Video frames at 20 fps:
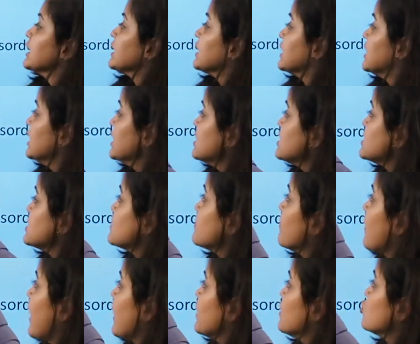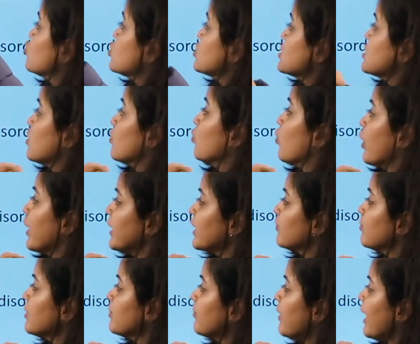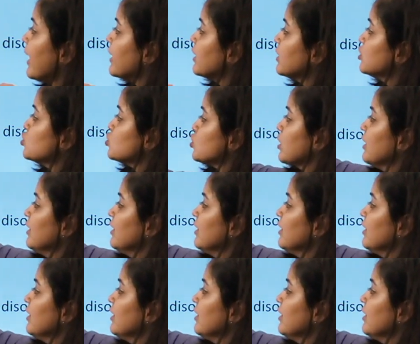This marriage is a voidable marriage